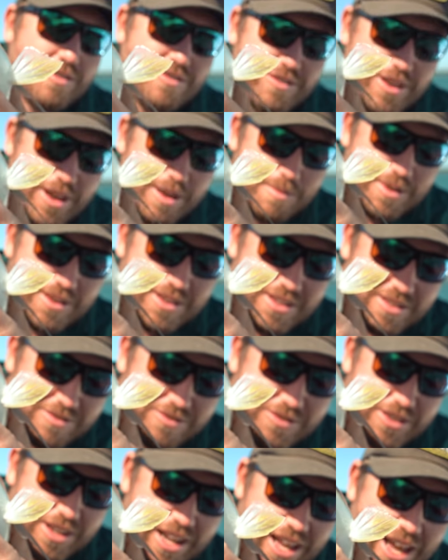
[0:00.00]
a fair bit to
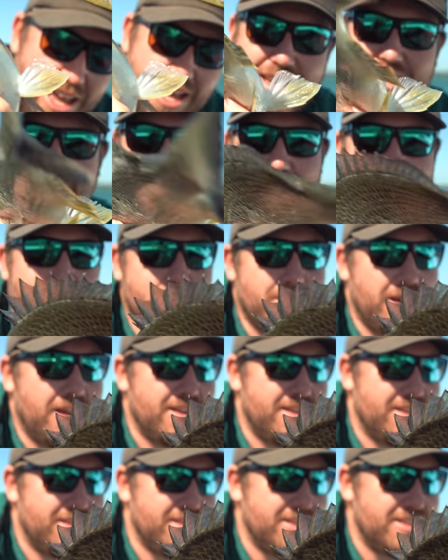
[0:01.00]
fill out yet,
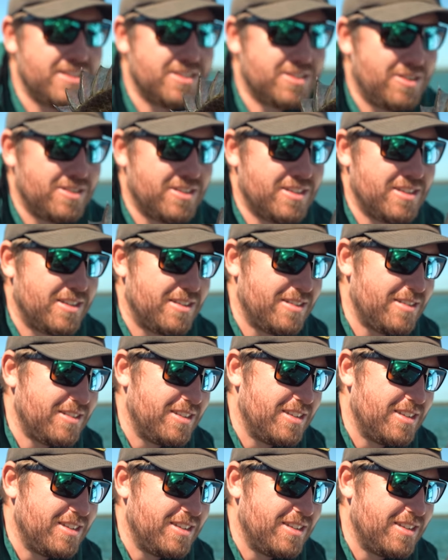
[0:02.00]
but he's got the